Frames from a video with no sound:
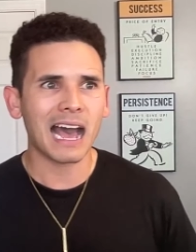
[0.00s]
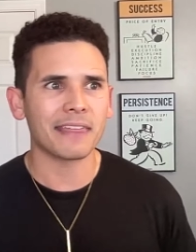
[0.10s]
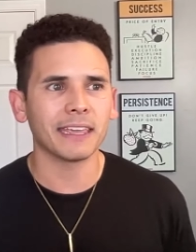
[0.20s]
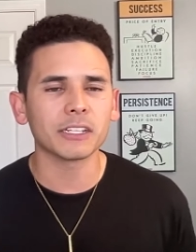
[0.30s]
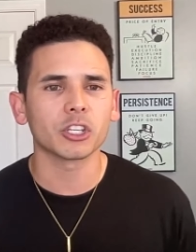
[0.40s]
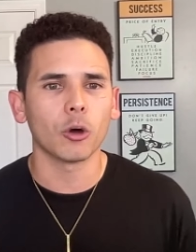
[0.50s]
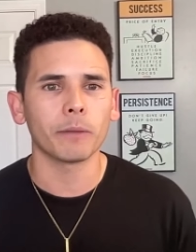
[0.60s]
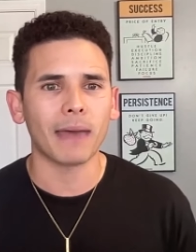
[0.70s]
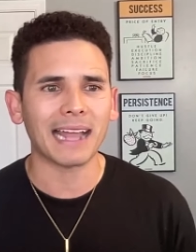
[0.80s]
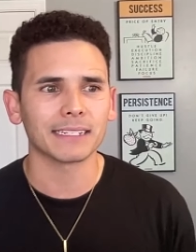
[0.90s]
I think it's
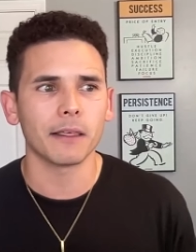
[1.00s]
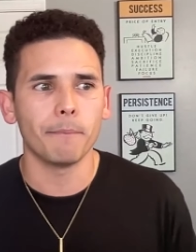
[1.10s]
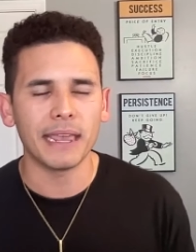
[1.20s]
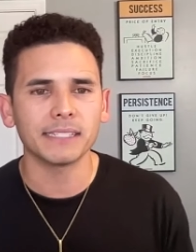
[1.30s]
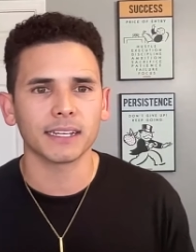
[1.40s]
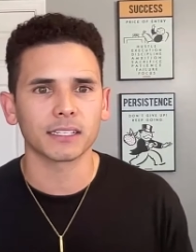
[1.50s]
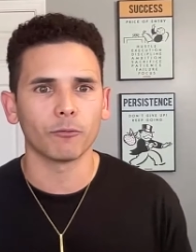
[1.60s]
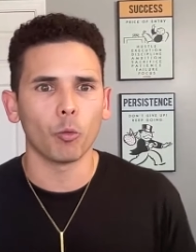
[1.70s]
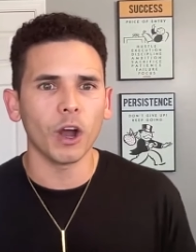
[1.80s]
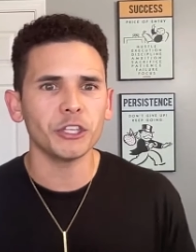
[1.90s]
going back to the basics
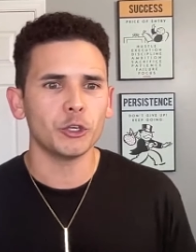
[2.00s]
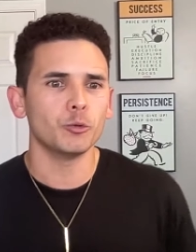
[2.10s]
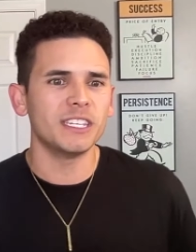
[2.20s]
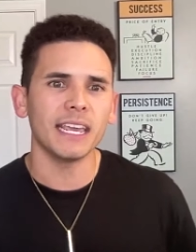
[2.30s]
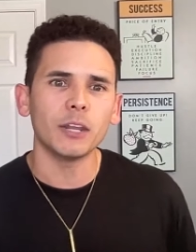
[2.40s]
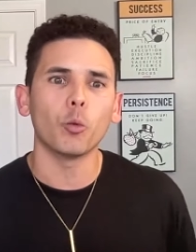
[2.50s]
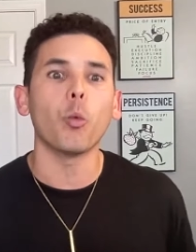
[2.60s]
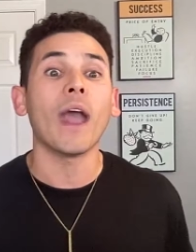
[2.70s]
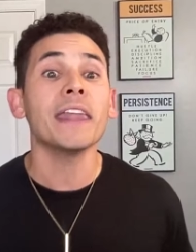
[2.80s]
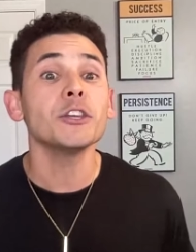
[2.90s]
of what you
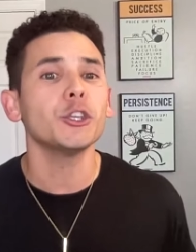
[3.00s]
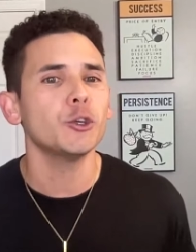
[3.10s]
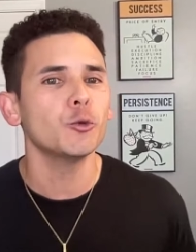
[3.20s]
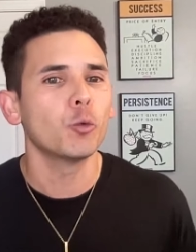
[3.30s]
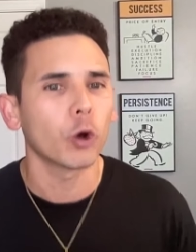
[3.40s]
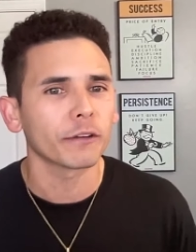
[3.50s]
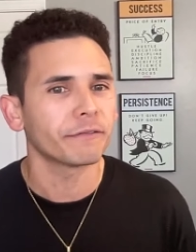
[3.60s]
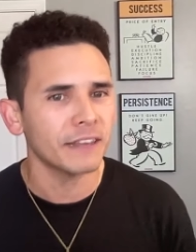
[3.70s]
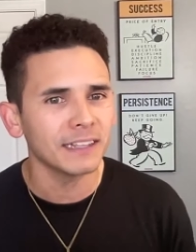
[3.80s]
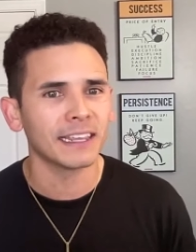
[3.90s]
did when you were
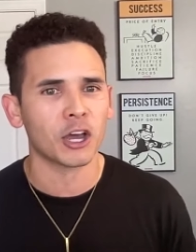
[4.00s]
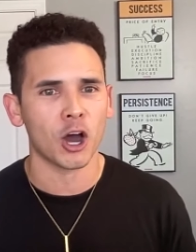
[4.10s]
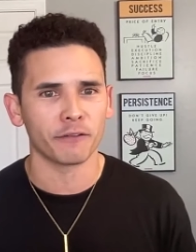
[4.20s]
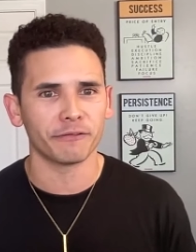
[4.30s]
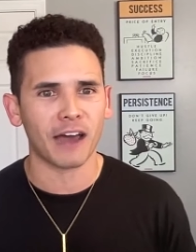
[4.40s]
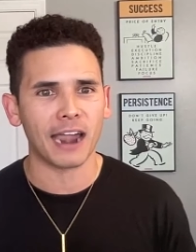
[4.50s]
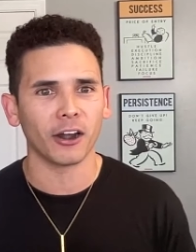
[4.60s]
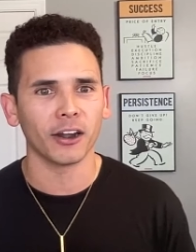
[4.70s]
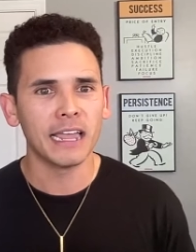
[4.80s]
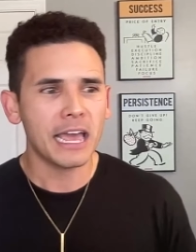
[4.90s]
feeling on
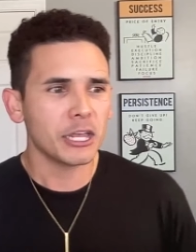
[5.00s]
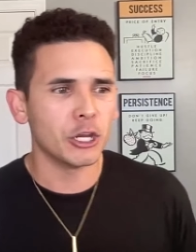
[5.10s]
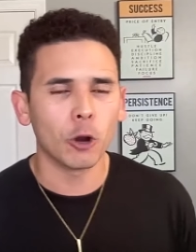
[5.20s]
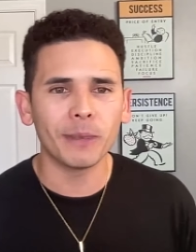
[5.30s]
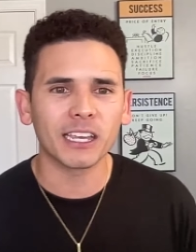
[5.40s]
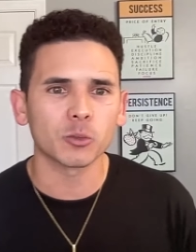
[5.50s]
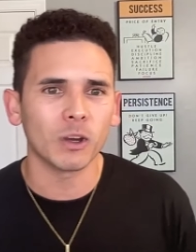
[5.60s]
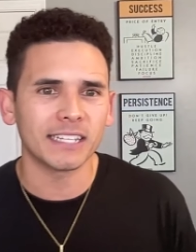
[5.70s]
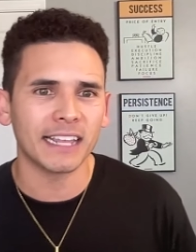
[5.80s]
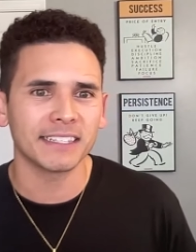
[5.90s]
fire. You know, because
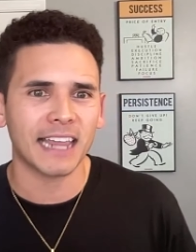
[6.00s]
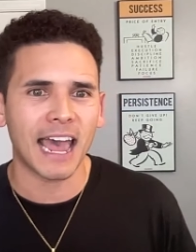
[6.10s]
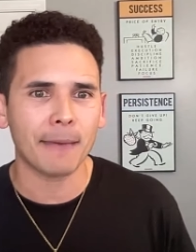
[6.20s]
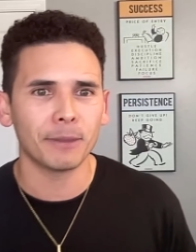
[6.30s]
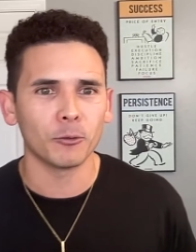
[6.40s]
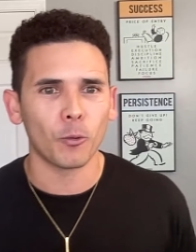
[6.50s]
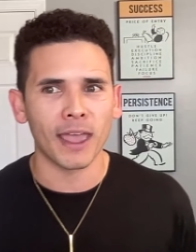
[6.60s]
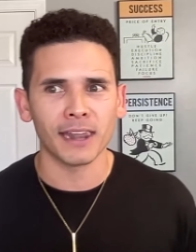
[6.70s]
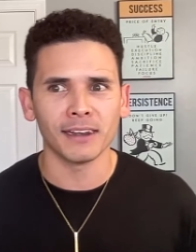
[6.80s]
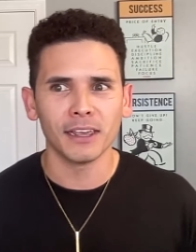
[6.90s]
what tends to happen
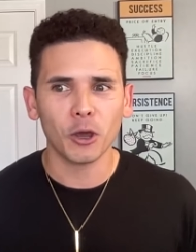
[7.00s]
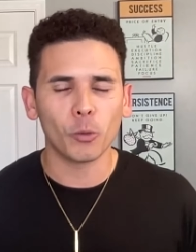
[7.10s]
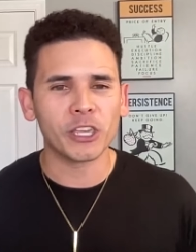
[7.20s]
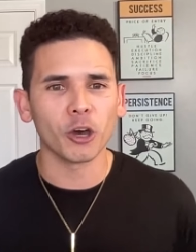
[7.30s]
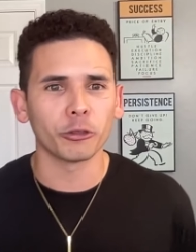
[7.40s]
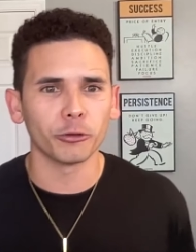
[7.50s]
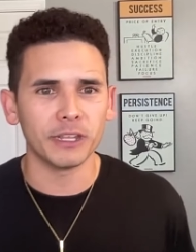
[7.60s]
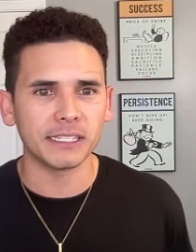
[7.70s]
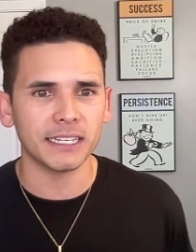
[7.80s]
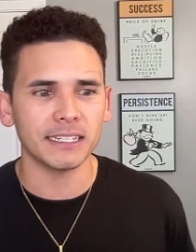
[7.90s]
when we go through
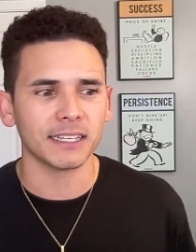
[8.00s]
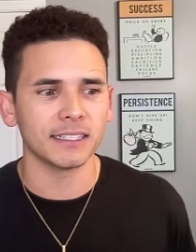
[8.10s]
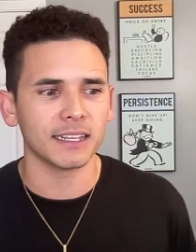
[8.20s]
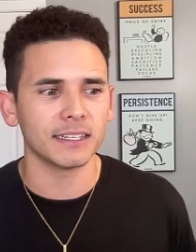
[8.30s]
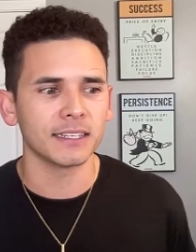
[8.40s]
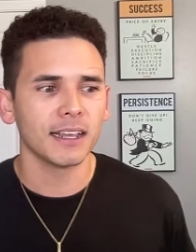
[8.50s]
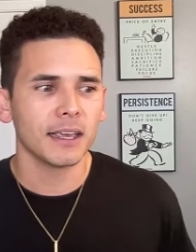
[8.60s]
these seasons is